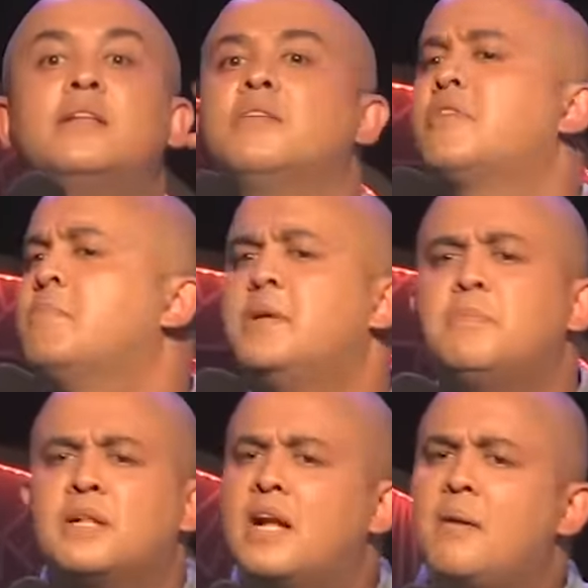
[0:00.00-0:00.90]
different
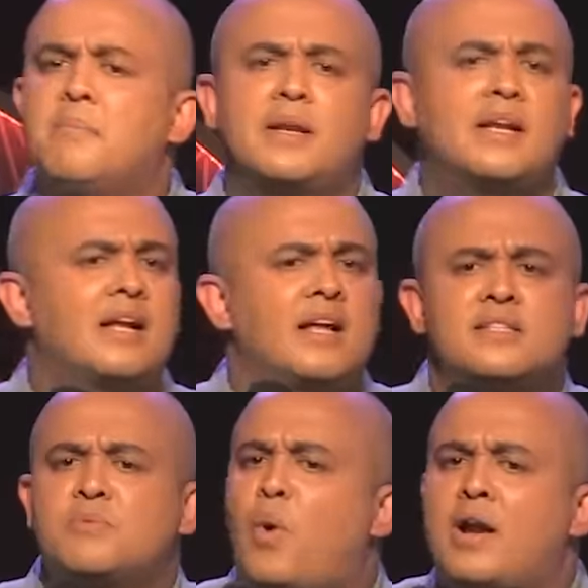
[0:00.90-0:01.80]
people come and
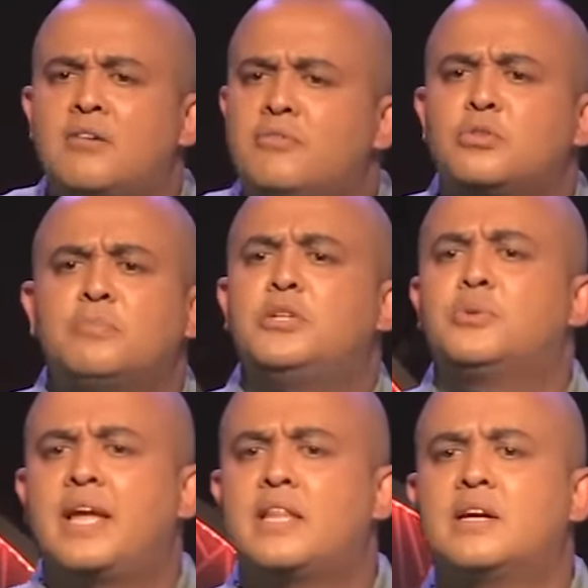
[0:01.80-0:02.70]
it's wonderful to be
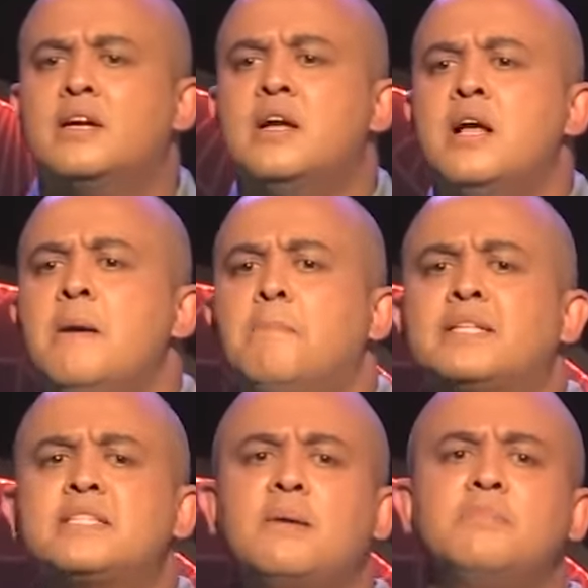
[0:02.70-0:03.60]
together.
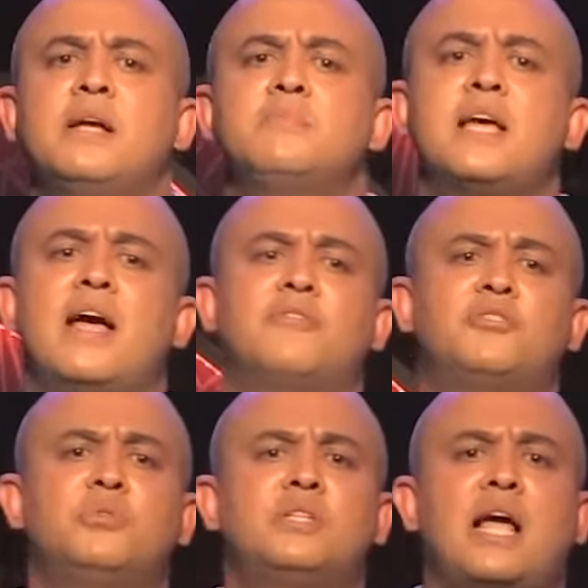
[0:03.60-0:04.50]
But sometimes I have
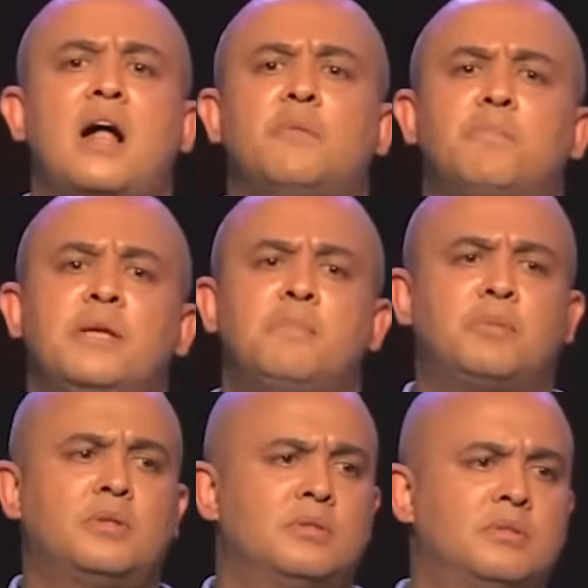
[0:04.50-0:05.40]
to tell
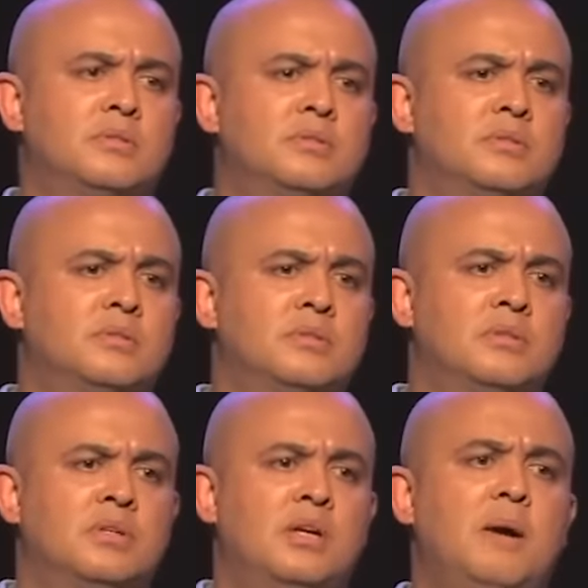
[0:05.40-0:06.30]
people
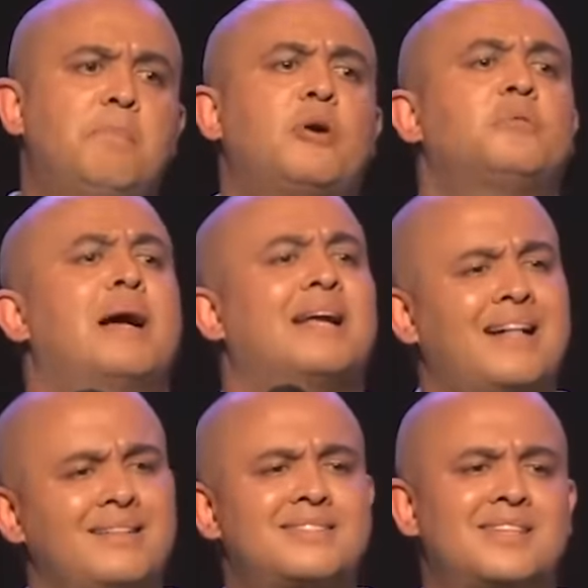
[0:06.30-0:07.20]
about my
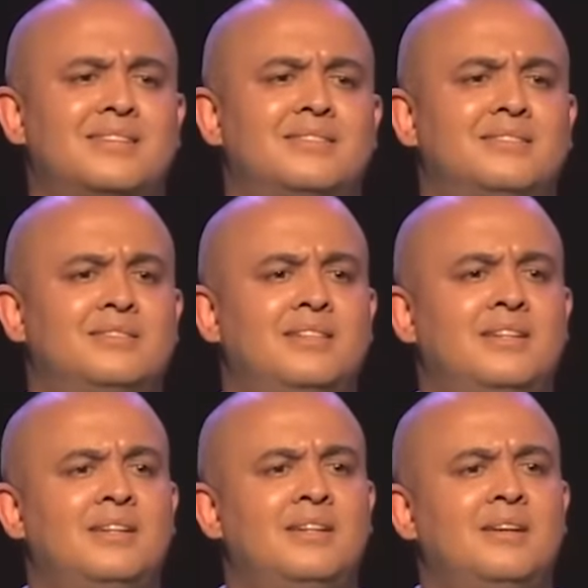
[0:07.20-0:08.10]
culture
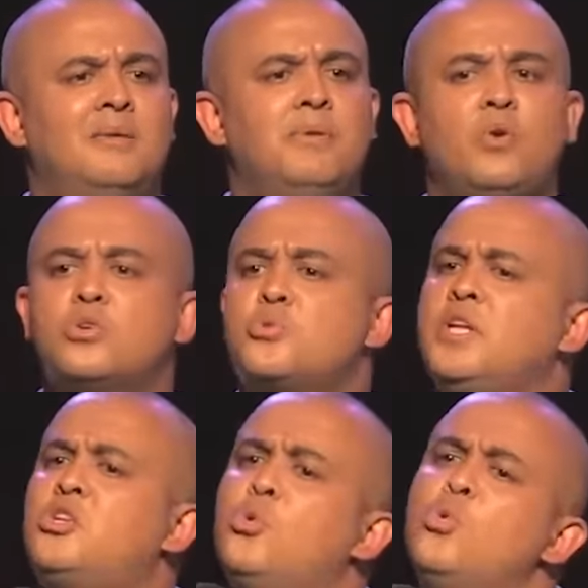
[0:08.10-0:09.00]
because
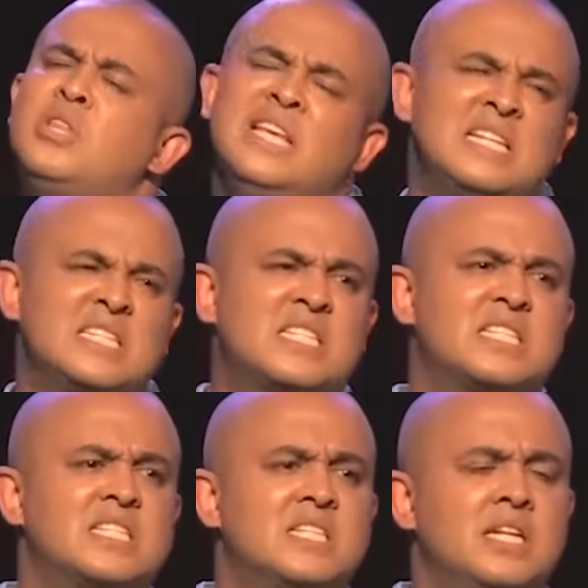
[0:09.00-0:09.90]
we do
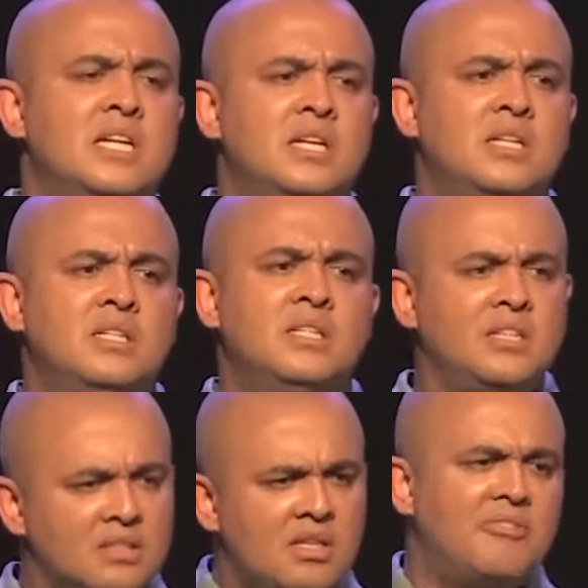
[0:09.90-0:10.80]
things
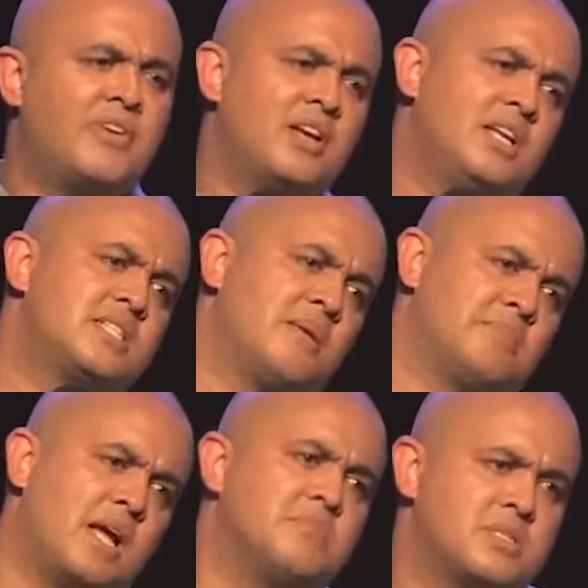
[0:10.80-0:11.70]
differently
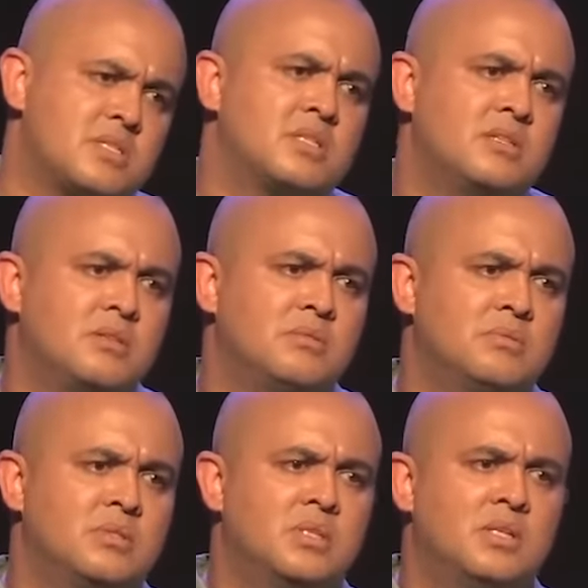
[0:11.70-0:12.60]
sometimes, you know,
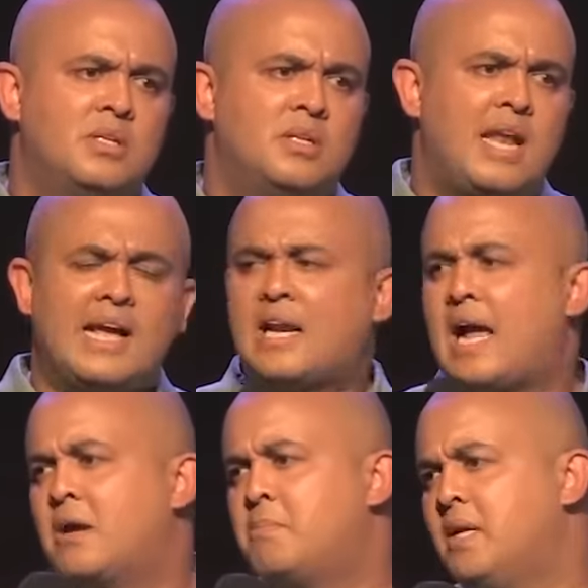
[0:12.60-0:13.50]
like
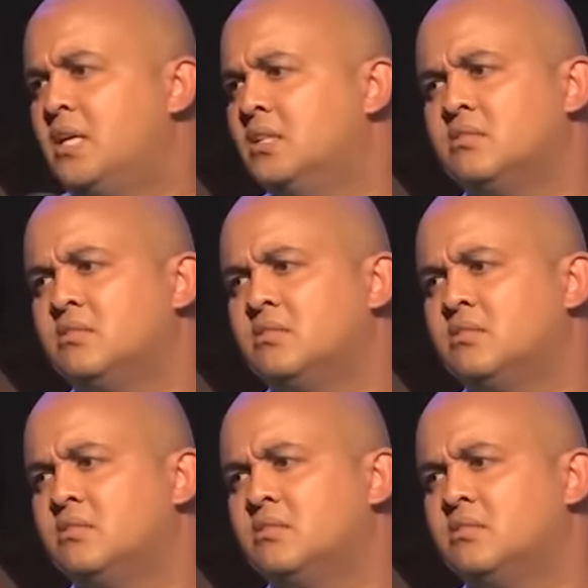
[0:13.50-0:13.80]
rugby.